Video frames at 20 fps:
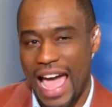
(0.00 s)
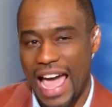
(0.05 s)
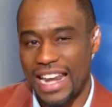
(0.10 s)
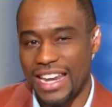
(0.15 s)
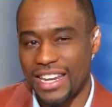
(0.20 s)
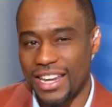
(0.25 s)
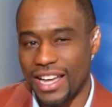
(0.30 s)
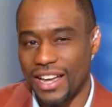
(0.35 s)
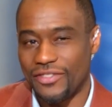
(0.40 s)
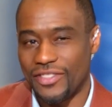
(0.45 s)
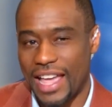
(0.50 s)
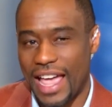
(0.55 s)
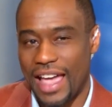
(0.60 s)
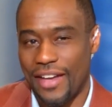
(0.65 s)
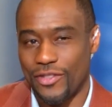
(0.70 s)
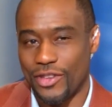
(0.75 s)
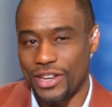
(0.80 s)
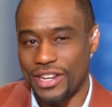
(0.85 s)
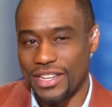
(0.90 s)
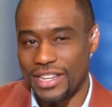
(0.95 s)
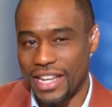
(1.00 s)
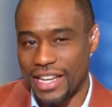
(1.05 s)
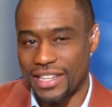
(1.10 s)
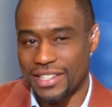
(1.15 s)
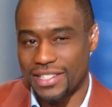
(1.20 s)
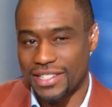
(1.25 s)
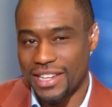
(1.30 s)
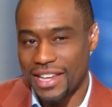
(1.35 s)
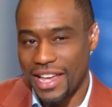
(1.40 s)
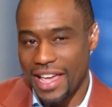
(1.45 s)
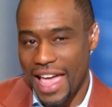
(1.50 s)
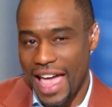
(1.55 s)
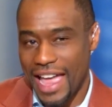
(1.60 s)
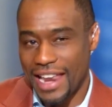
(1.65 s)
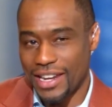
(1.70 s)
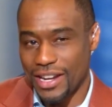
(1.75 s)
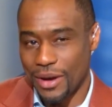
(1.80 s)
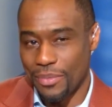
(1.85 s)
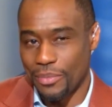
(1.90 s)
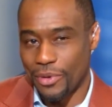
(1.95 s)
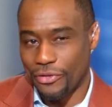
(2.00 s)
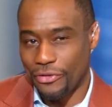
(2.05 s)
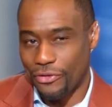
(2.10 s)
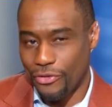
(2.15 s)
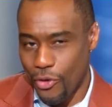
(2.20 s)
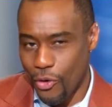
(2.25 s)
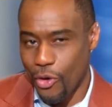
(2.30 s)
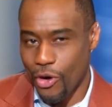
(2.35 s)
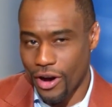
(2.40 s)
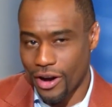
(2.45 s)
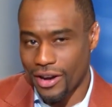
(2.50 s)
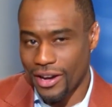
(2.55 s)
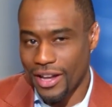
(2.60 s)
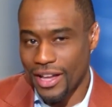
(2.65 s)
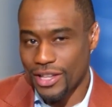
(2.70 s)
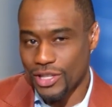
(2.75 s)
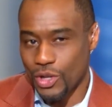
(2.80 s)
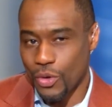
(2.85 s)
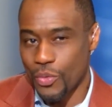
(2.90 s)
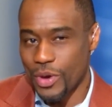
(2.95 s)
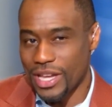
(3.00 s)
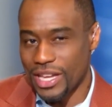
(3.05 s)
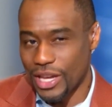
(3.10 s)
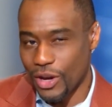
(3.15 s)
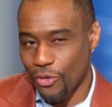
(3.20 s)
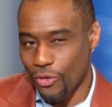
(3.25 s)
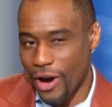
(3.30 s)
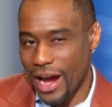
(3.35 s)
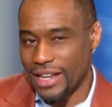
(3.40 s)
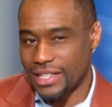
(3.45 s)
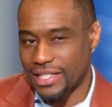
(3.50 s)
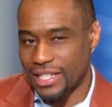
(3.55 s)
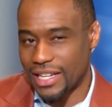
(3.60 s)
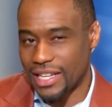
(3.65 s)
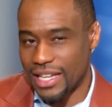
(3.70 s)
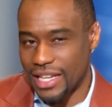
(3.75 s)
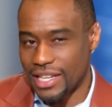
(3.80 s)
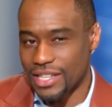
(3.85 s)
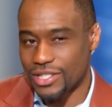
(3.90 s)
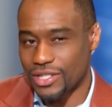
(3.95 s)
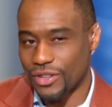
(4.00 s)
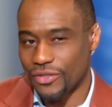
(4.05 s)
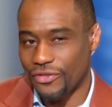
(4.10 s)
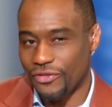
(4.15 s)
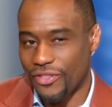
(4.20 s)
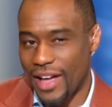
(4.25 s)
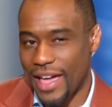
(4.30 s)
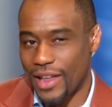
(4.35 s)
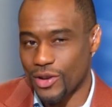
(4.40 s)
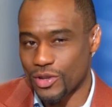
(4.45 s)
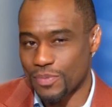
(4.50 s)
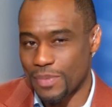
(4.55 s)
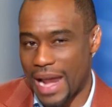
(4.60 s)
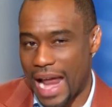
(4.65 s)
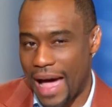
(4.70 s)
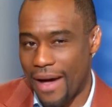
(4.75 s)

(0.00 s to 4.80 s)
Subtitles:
I'd love to have your Knicks at number four so we can get right to the Eastern Finals, man.